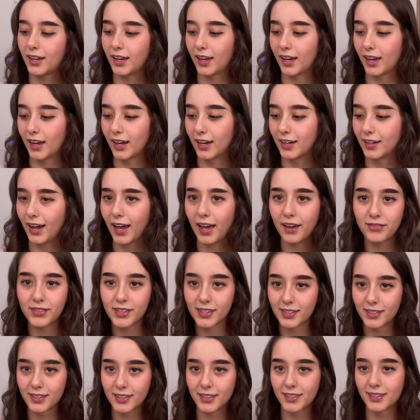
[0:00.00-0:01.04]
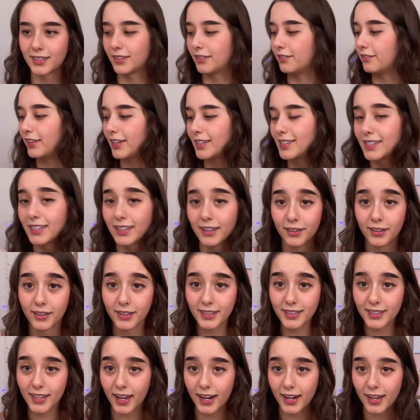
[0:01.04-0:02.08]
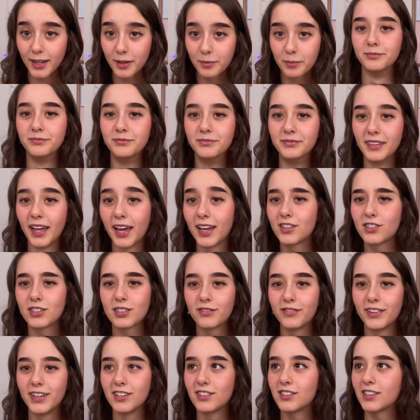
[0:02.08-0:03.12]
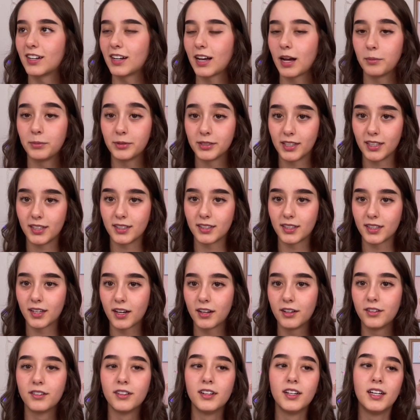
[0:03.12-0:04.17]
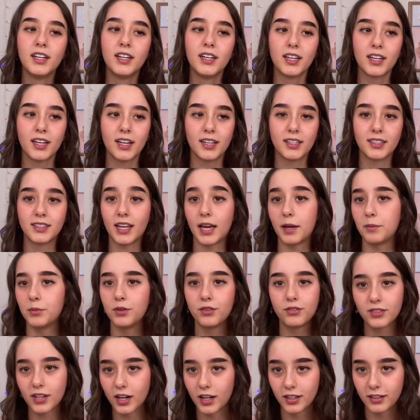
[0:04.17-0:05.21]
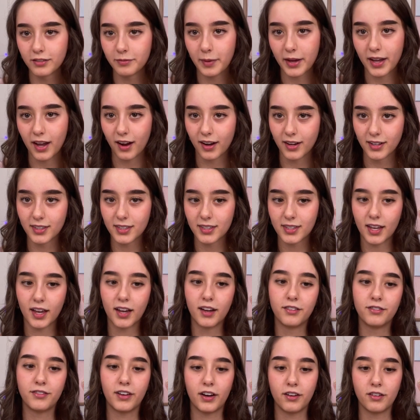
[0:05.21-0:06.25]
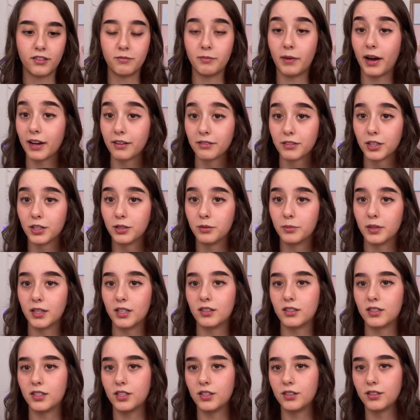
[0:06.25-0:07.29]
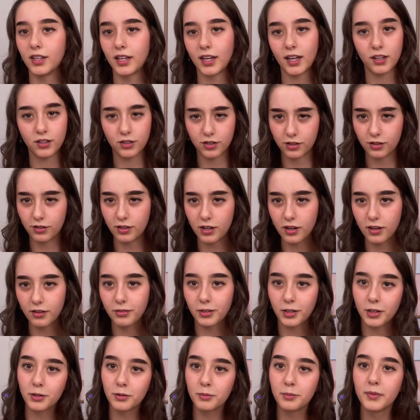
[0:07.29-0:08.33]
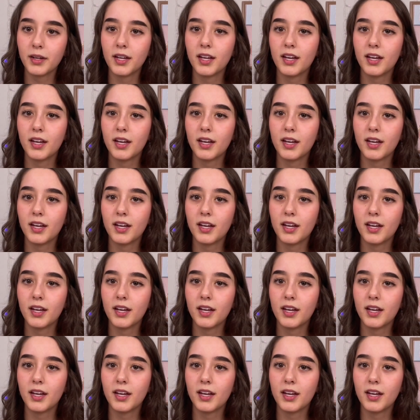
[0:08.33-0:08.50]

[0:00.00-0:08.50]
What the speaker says: And I have this fancy little setup. I just finished it a couple days ago because I moved all of my art stuff out of my room into like a studio room,